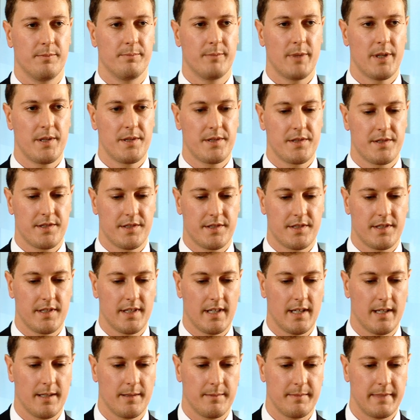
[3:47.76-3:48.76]
Most
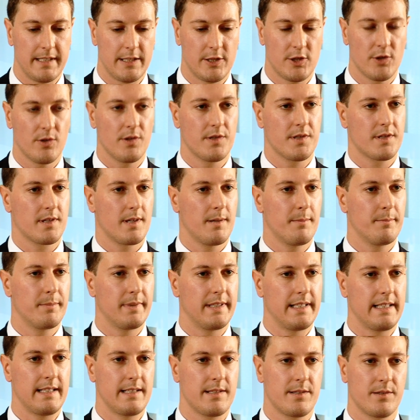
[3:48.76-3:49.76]
insurance
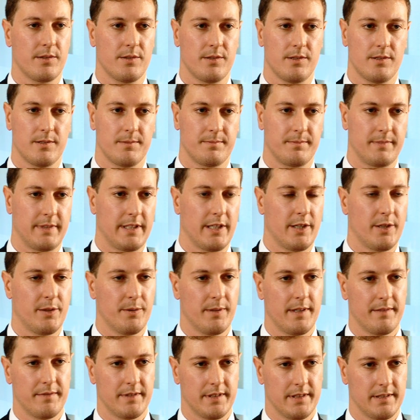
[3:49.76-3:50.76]
companies, or you know,
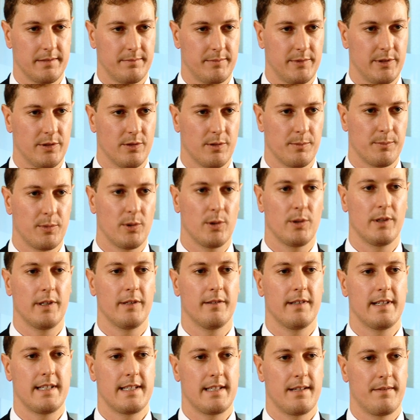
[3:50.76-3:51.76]
whoever your
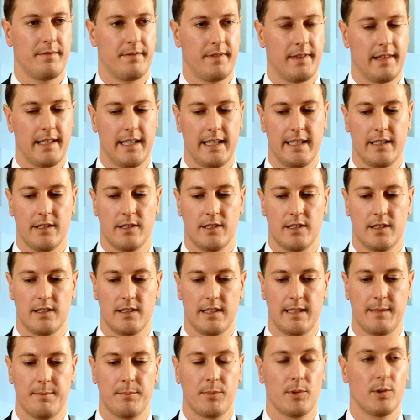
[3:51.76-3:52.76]
employer is, if they
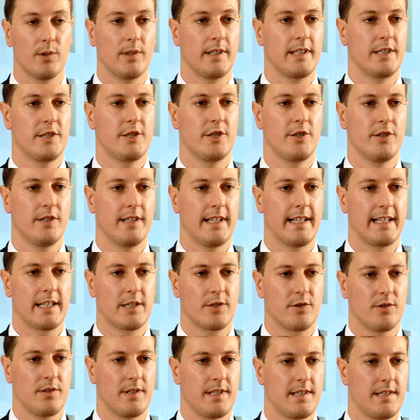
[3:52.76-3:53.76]
are employing student
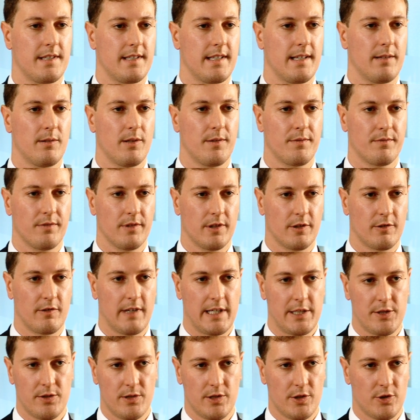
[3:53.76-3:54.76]
actuaries, they will offer a
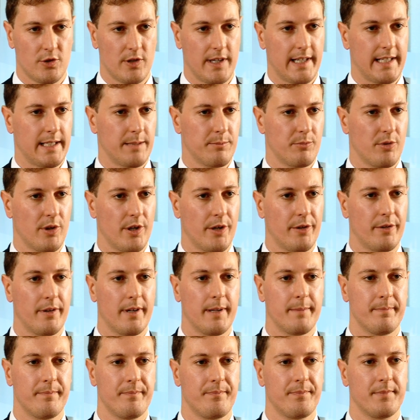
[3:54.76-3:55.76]
graduate training
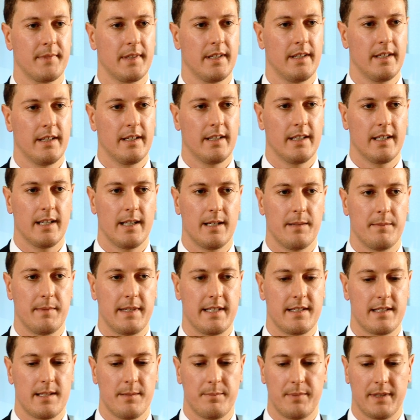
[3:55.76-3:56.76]
program.
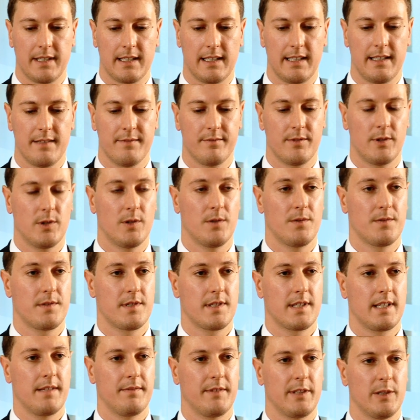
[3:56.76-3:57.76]
It typically
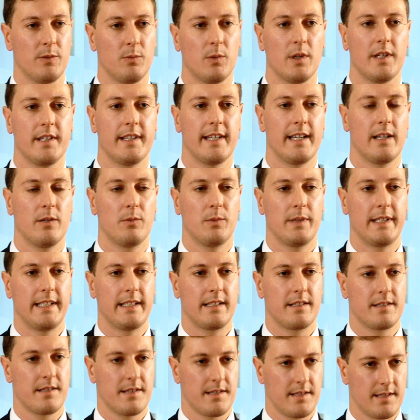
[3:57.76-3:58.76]
involves giving you 1 day a
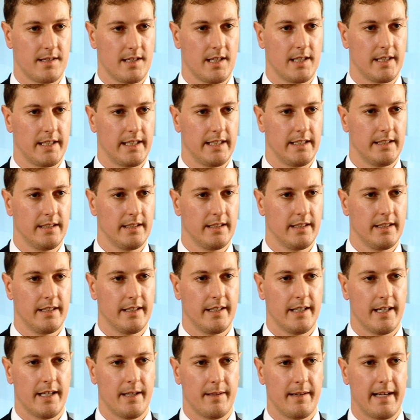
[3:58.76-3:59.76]
week to study
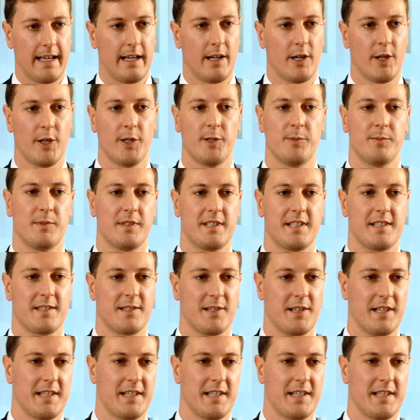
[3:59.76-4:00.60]
at home, which is